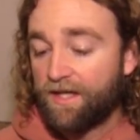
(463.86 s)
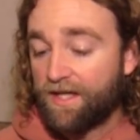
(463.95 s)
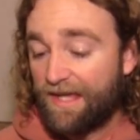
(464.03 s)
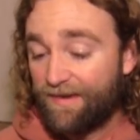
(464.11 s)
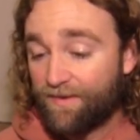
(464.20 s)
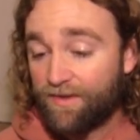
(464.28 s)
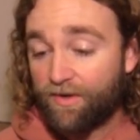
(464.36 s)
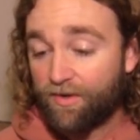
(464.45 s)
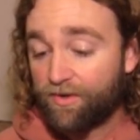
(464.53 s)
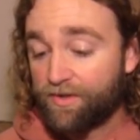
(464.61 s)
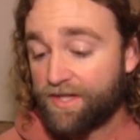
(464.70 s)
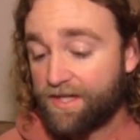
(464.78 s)
Even the
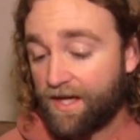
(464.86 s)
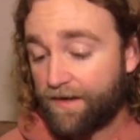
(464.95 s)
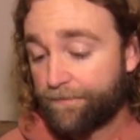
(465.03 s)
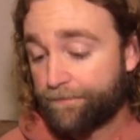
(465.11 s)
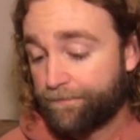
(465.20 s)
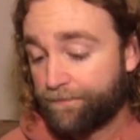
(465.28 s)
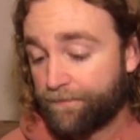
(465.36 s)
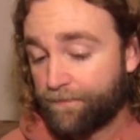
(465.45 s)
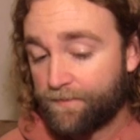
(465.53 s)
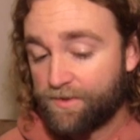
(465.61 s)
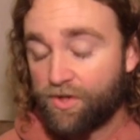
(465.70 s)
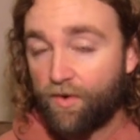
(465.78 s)
early
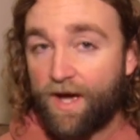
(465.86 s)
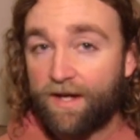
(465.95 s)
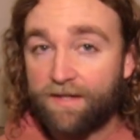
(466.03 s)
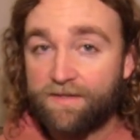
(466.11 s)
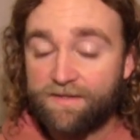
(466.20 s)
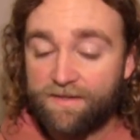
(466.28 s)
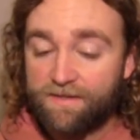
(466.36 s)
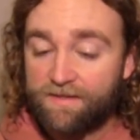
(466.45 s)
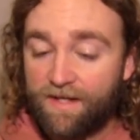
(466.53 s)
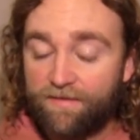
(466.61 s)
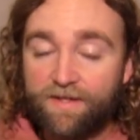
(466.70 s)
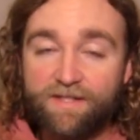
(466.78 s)
Joe Atkinson
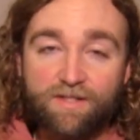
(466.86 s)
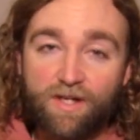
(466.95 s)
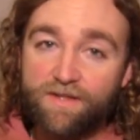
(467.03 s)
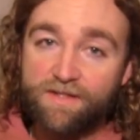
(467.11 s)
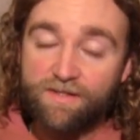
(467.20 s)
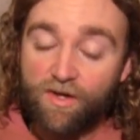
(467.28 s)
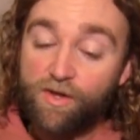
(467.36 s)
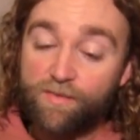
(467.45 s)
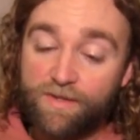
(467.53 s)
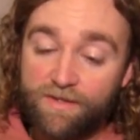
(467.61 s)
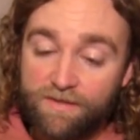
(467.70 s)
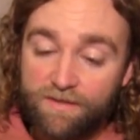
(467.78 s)
stuff, it's not the
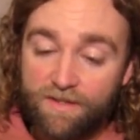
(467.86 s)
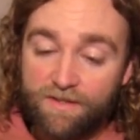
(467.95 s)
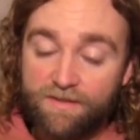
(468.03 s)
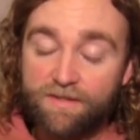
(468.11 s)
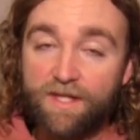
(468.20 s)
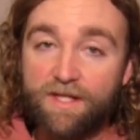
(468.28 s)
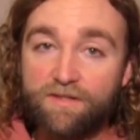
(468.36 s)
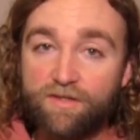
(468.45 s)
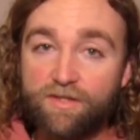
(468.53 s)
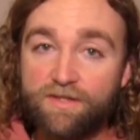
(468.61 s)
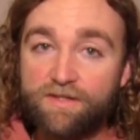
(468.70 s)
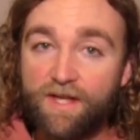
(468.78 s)
Solomons. It's that he's a
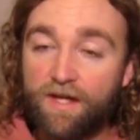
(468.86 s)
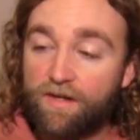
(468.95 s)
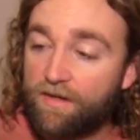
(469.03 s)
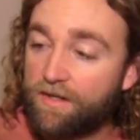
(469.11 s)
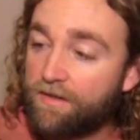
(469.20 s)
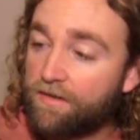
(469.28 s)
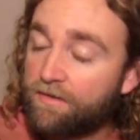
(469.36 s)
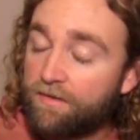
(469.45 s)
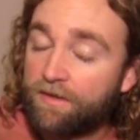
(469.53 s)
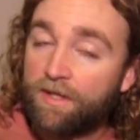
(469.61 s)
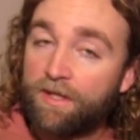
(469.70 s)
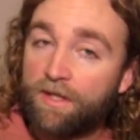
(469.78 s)
good skater, and
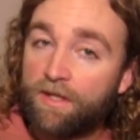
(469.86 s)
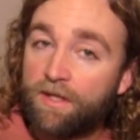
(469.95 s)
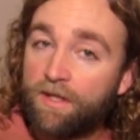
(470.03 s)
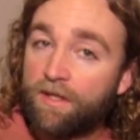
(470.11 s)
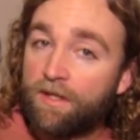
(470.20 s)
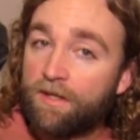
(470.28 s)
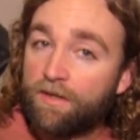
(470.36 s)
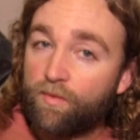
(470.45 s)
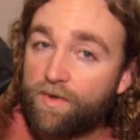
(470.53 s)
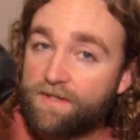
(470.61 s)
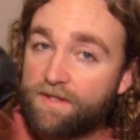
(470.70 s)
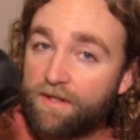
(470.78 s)

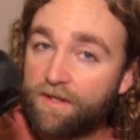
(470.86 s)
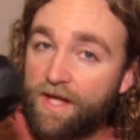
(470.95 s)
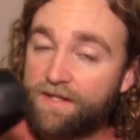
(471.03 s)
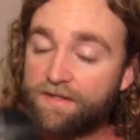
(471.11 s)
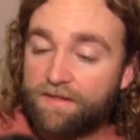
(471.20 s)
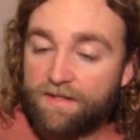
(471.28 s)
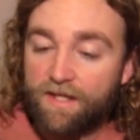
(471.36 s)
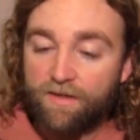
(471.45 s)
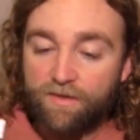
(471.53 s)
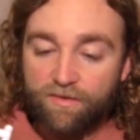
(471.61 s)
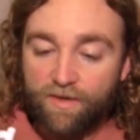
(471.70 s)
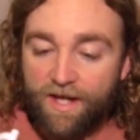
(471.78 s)
when he's in a classic skate it
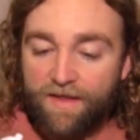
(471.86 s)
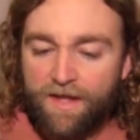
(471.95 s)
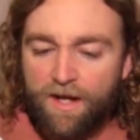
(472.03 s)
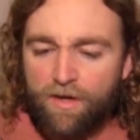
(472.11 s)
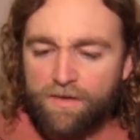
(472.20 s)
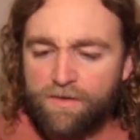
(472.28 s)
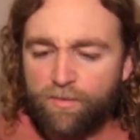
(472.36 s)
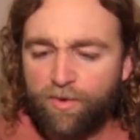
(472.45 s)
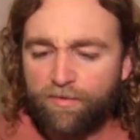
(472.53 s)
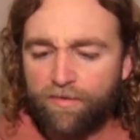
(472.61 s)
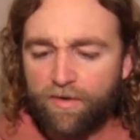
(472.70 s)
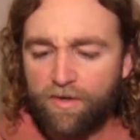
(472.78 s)
looks great. And then I also
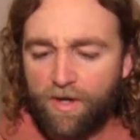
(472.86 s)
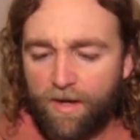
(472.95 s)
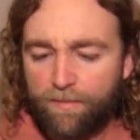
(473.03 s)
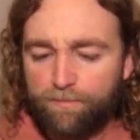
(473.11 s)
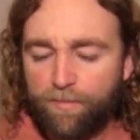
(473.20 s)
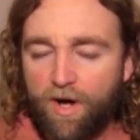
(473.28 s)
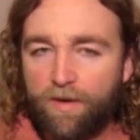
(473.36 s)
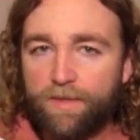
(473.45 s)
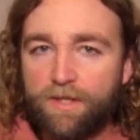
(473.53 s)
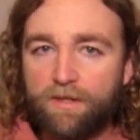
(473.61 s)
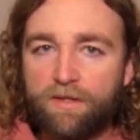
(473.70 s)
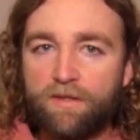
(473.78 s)
prefer
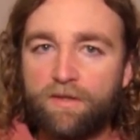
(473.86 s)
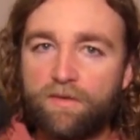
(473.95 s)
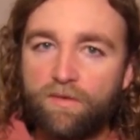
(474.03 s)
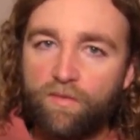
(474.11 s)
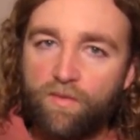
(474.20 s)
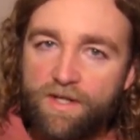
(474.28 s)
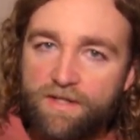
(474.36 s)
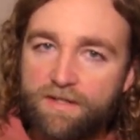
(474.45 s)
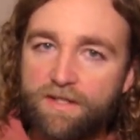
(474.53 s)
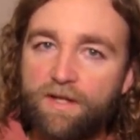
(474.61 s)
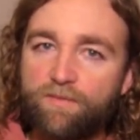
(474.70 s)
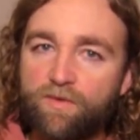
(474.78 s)
Bobby when he's
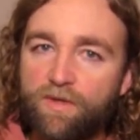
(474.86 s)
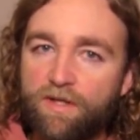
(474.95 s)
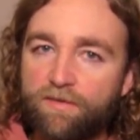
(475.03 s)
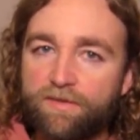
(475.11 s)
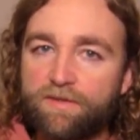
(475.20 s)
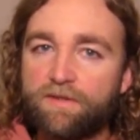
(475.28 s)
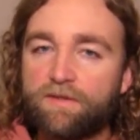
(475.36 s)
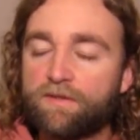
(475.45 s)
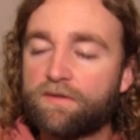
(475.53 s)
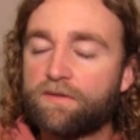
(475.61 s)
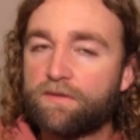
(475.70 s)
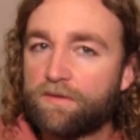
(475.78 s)
in M12s
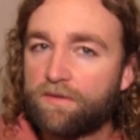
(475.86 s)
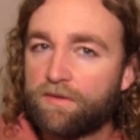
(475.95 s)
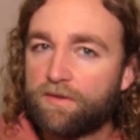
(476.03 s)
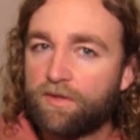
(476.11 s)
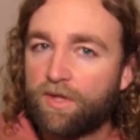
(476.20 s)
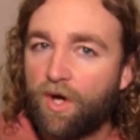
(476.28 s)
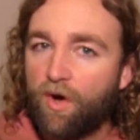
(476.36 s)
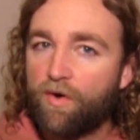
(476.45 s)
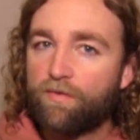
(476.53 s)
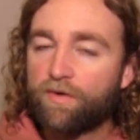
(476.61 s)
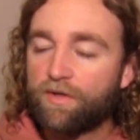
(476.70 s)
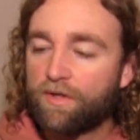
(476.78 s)

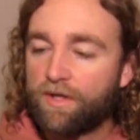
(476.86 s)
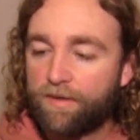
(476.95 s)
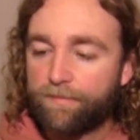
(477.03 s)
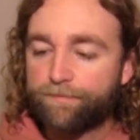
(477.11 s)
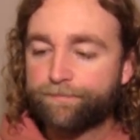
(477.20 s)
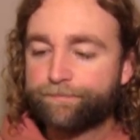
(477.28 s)
over